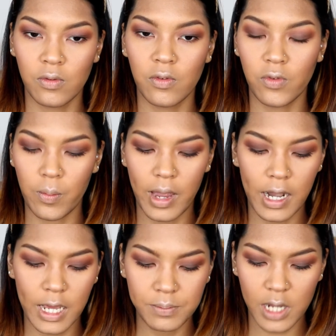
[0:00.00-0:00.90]
For my
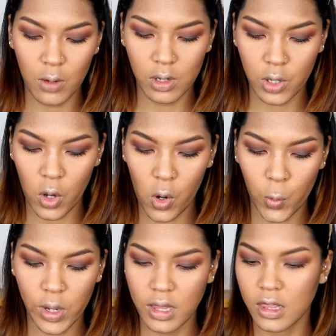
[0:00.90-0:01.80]
lips, I will go
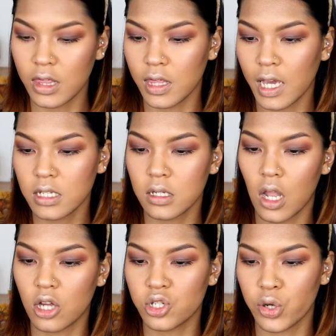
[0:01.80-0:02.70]
with NYX
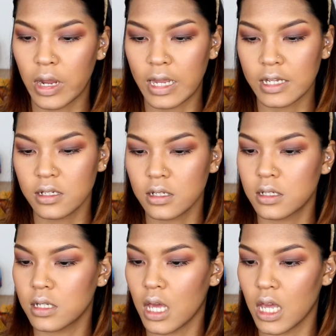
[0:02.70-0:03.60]
Lingerie. This
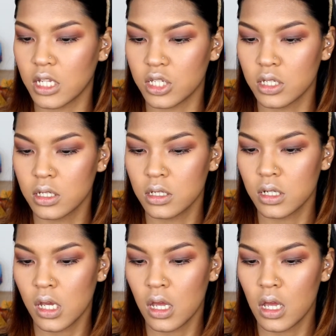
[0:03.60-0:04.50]
is in
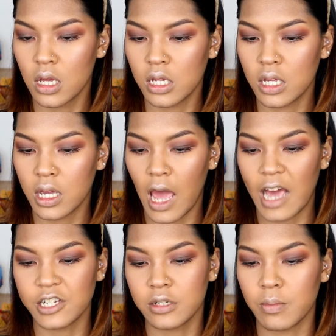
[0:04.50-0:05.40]

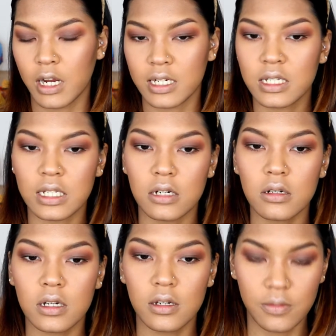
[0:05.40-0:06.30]
Cashmere
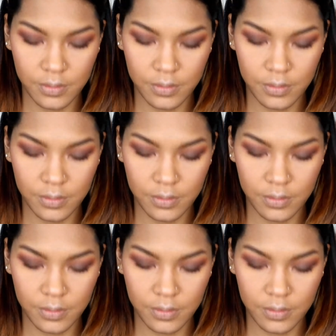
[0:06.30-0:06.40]
Silk.